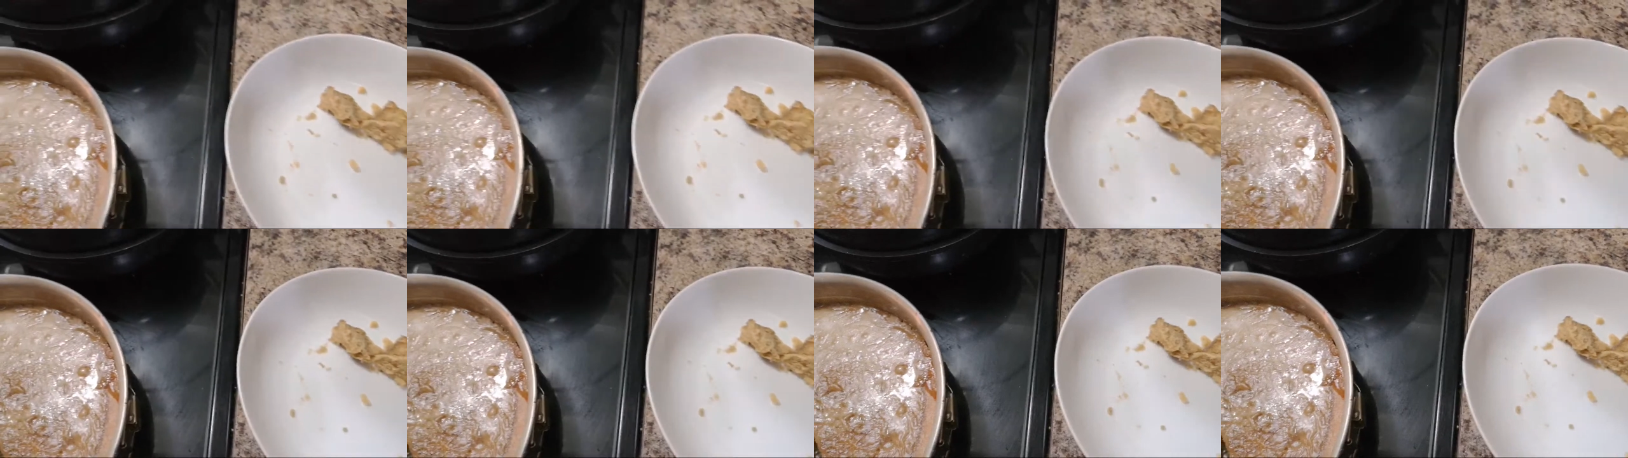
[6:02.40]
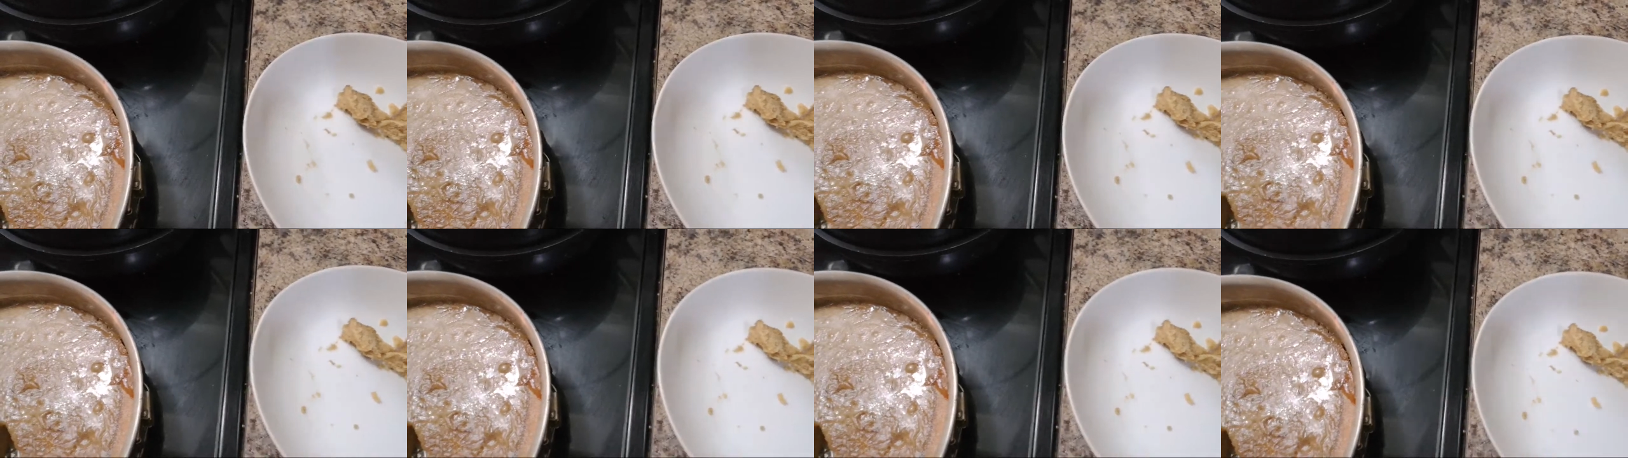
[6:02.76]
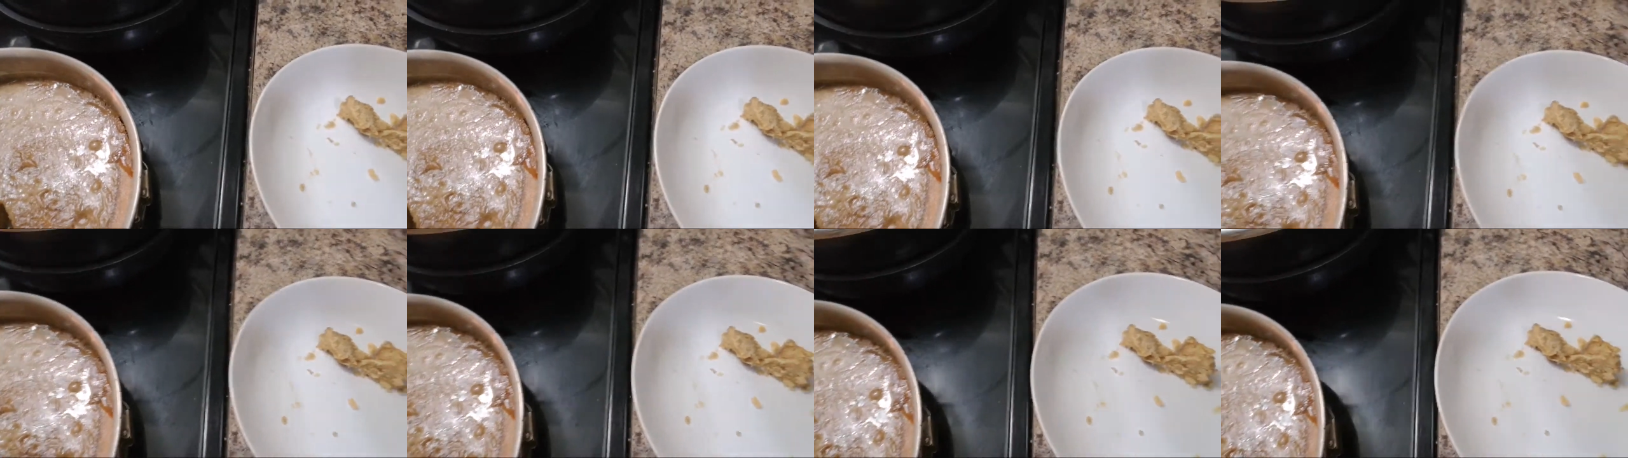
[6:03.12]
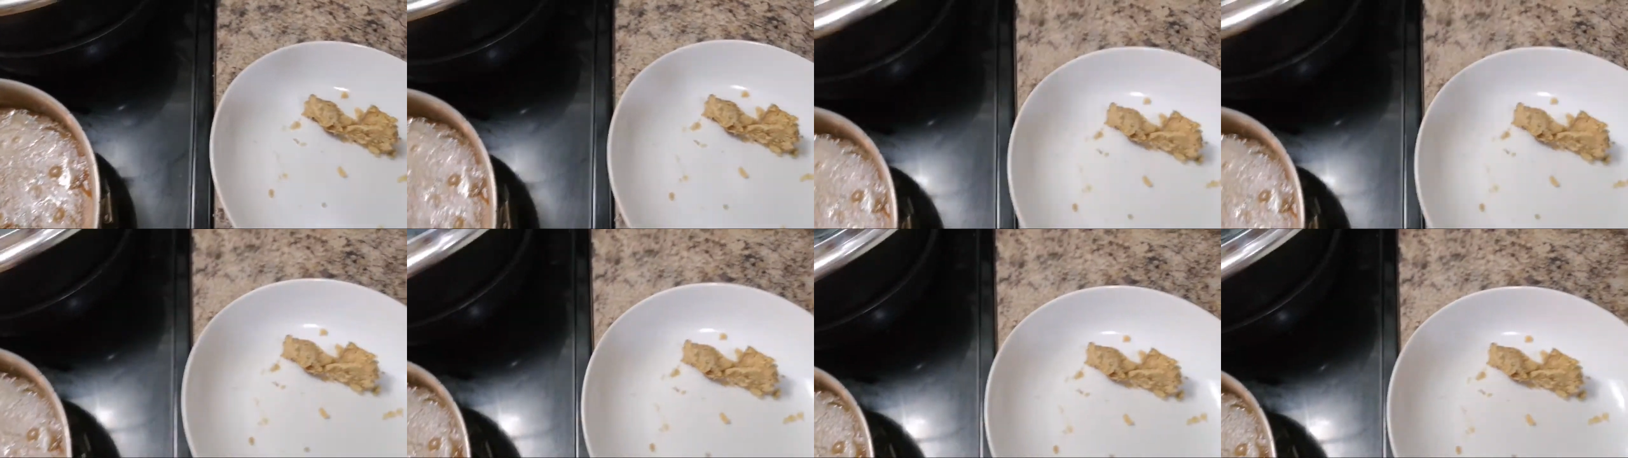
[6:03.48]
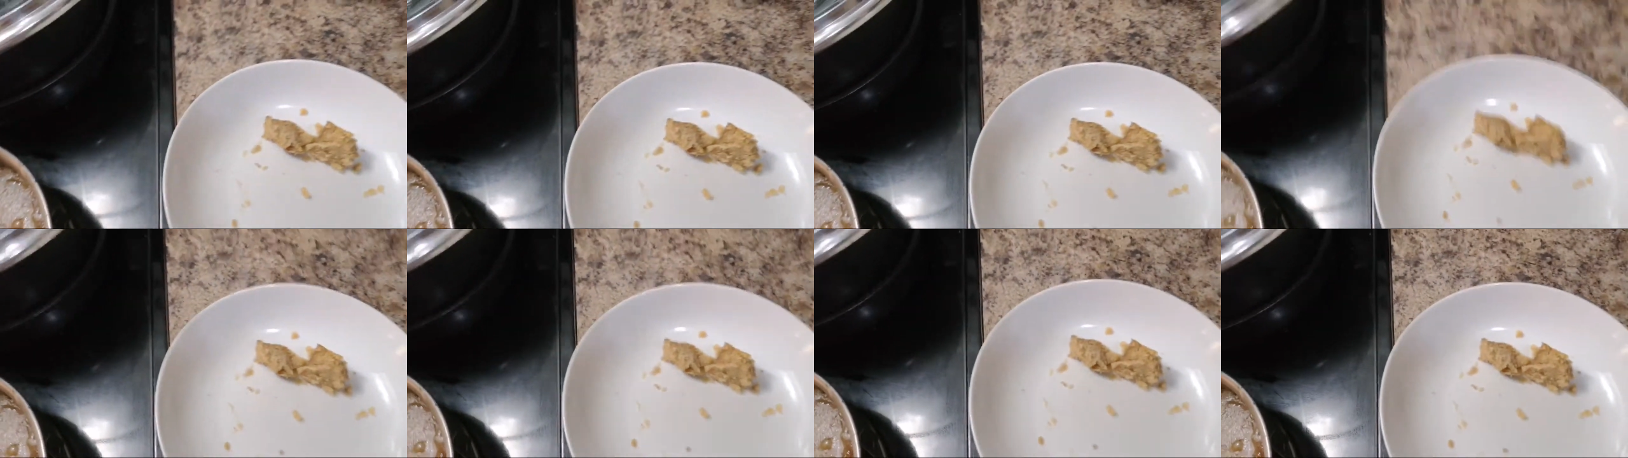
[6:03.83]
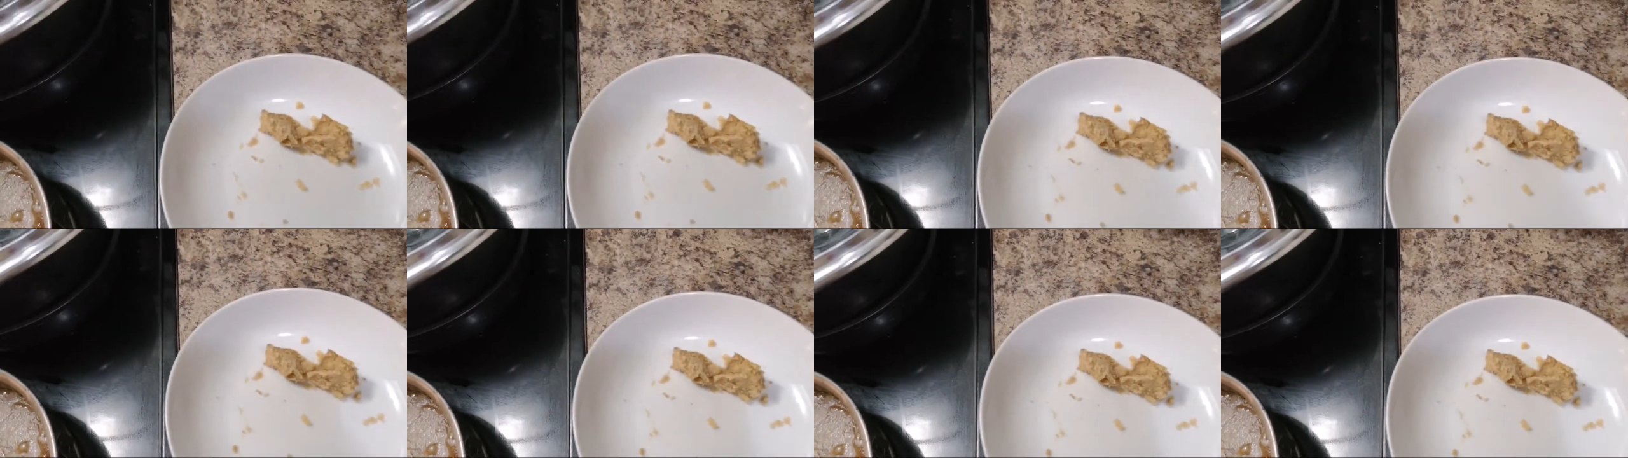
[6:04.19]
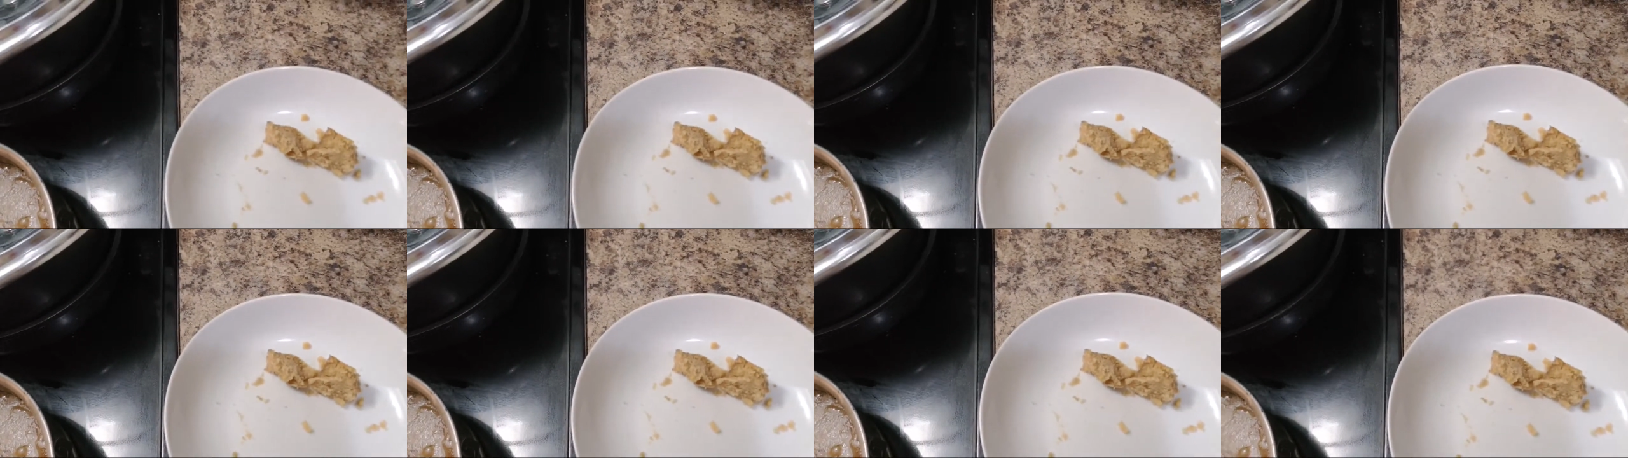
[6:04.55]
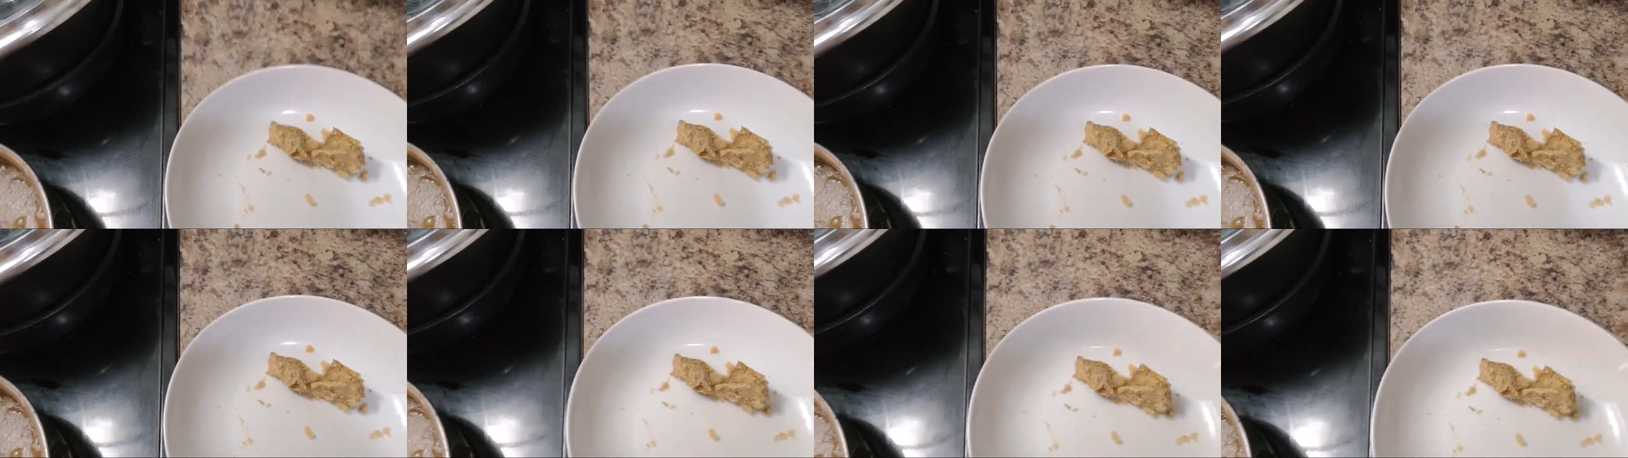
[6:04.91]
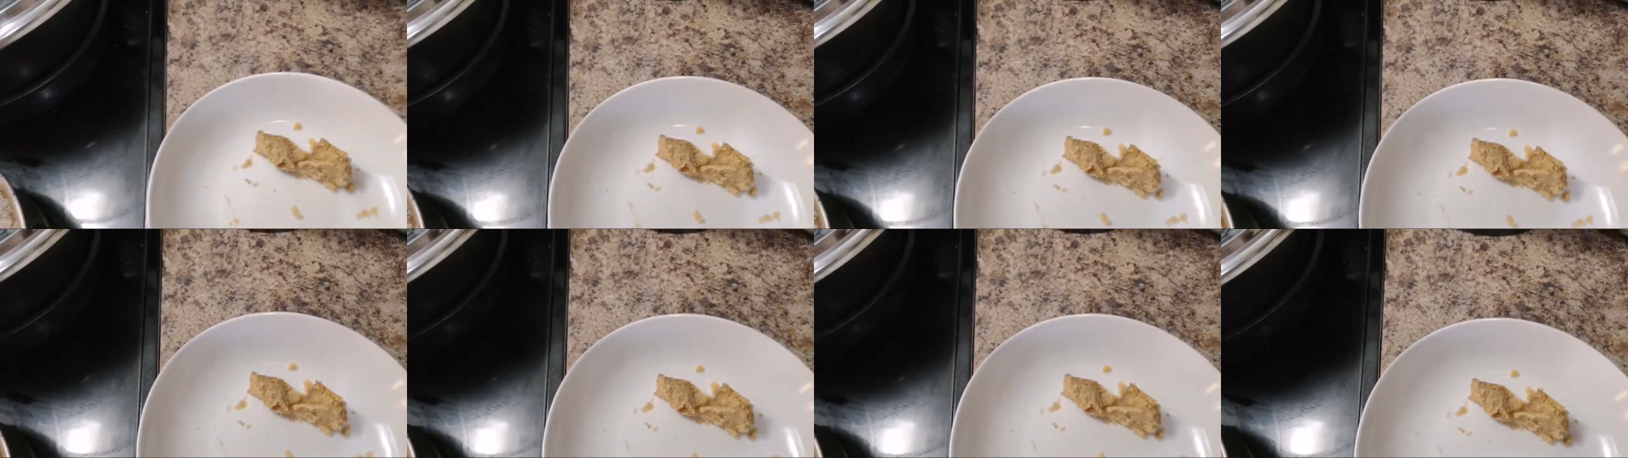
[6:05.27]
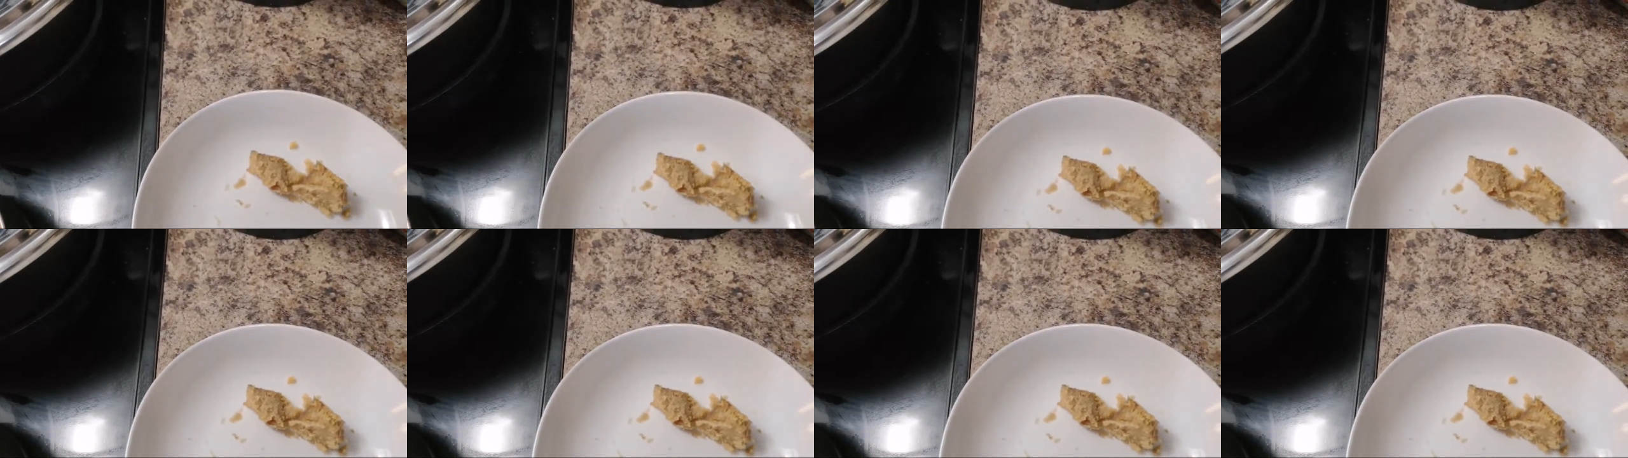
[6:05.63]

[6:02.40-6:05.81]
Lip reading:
(no speaker visible)